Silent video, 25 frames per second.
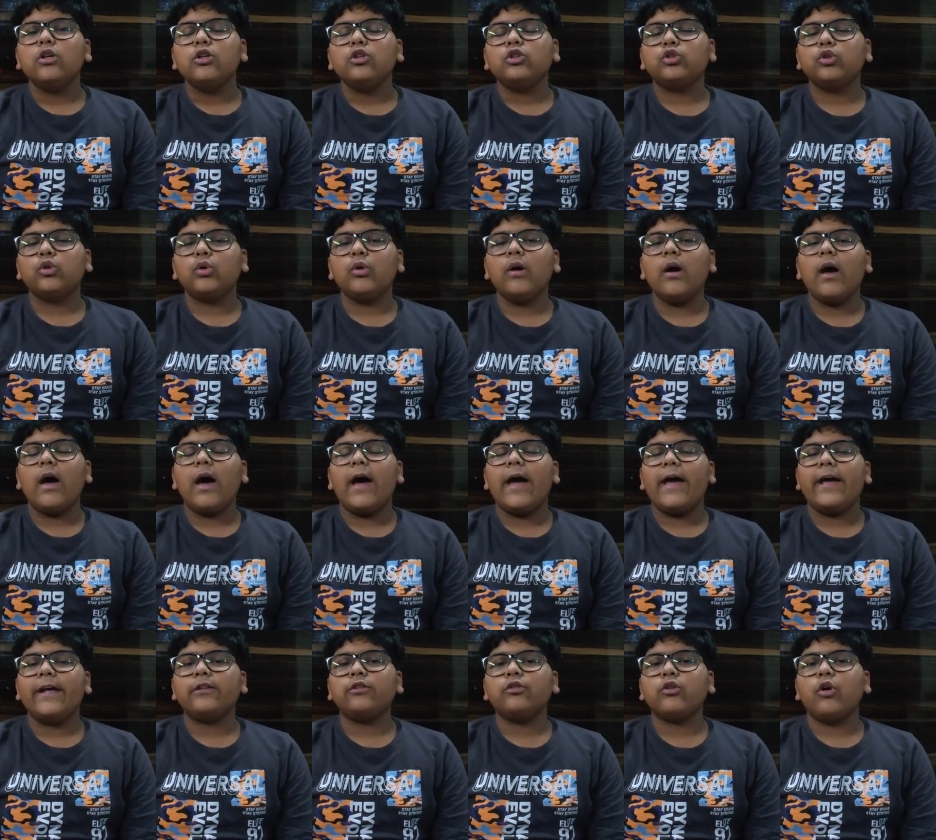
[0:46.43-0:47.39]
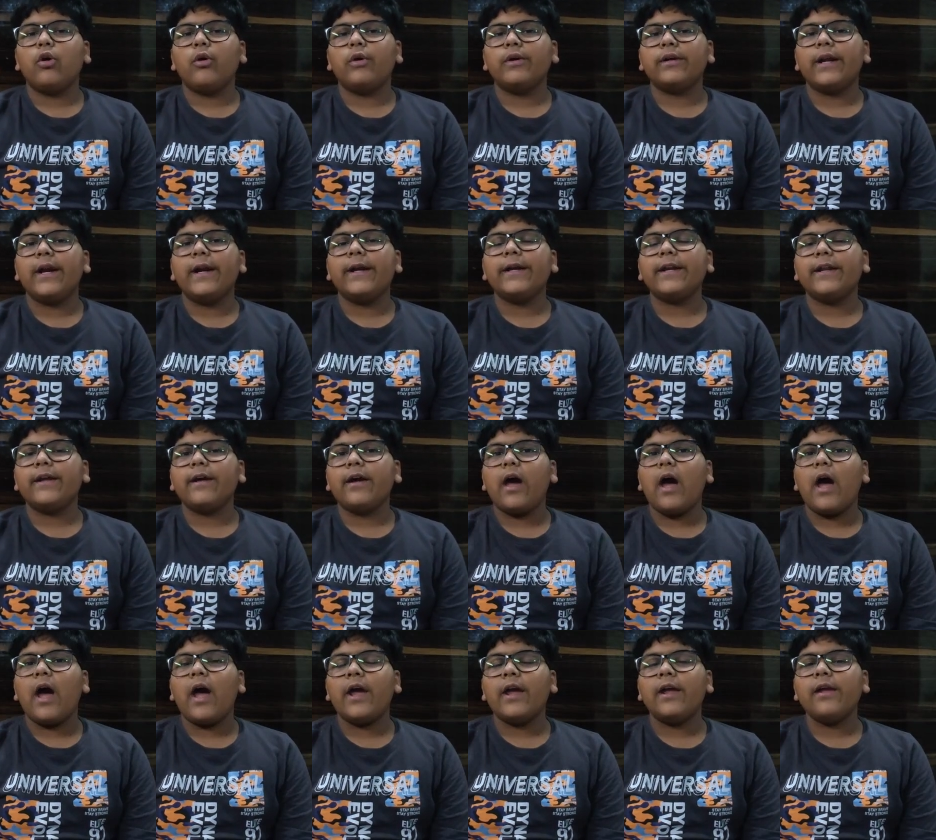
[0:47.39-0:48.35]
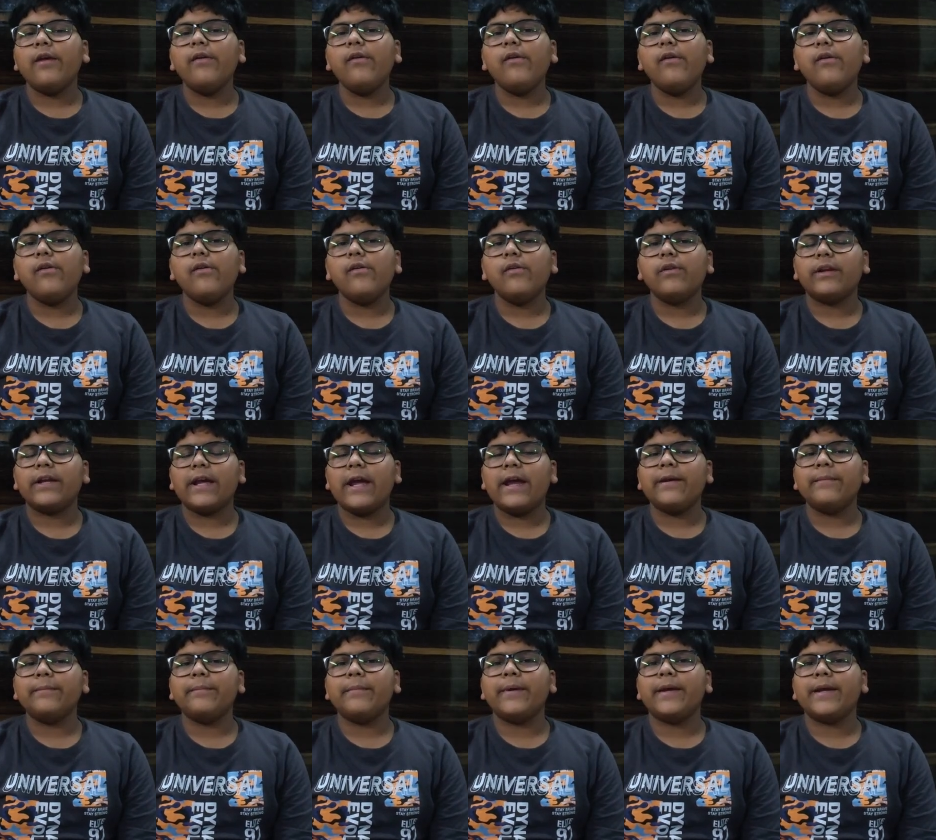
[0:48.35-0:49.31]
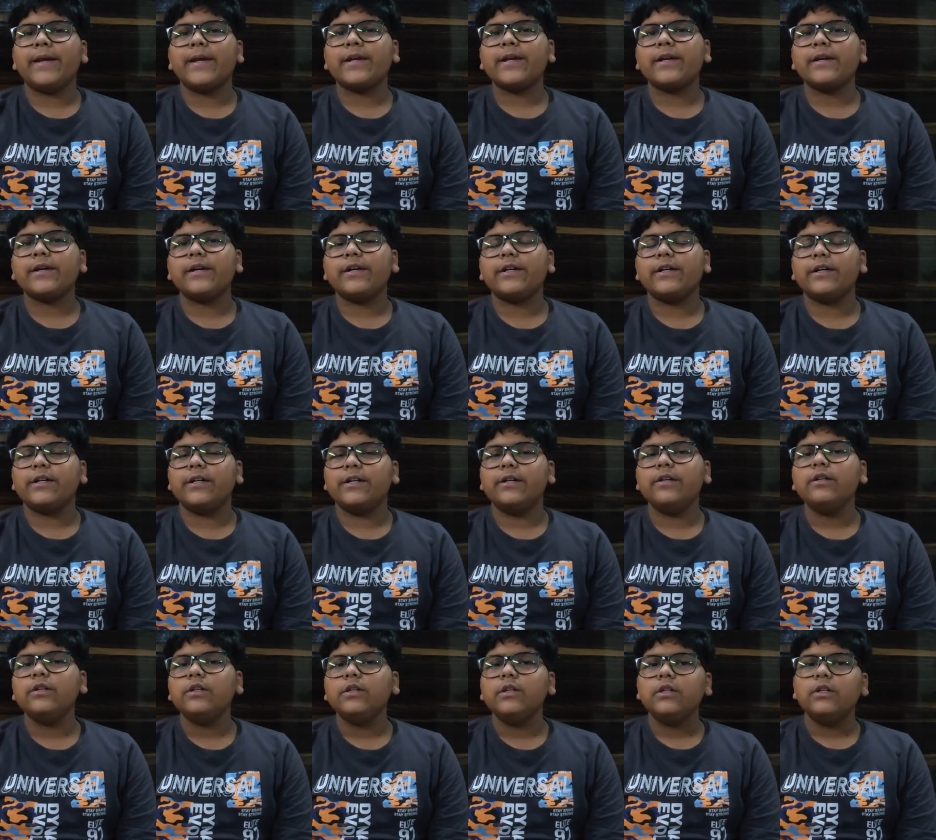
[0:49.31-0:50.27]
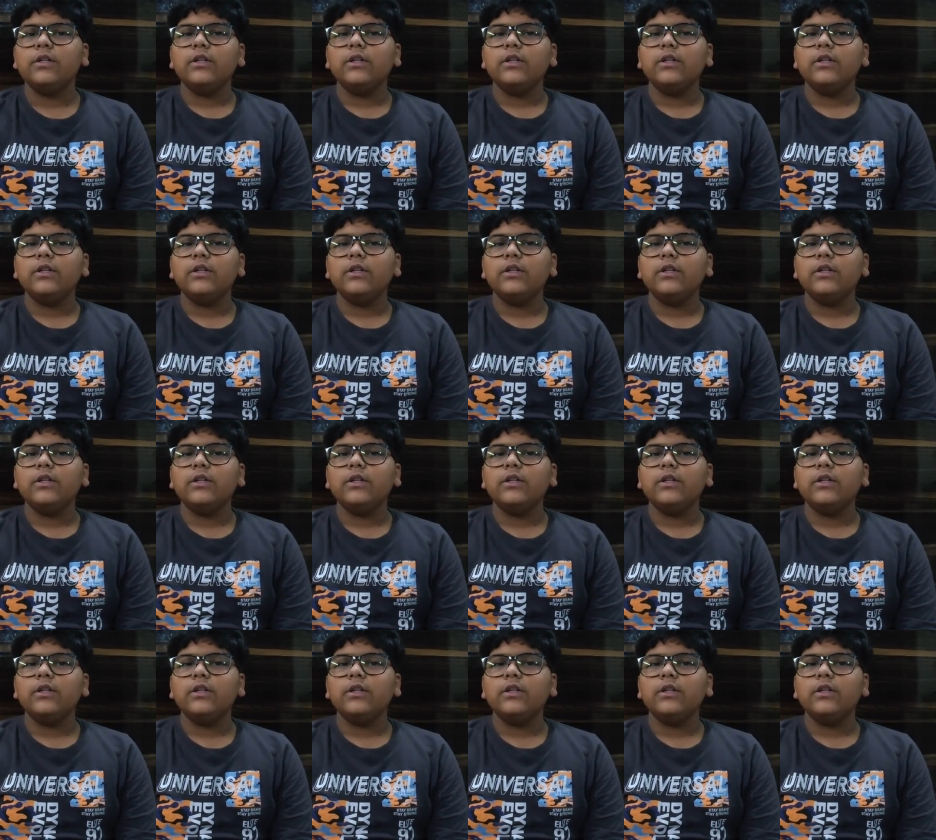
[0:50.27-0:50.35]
So I thought that I can make an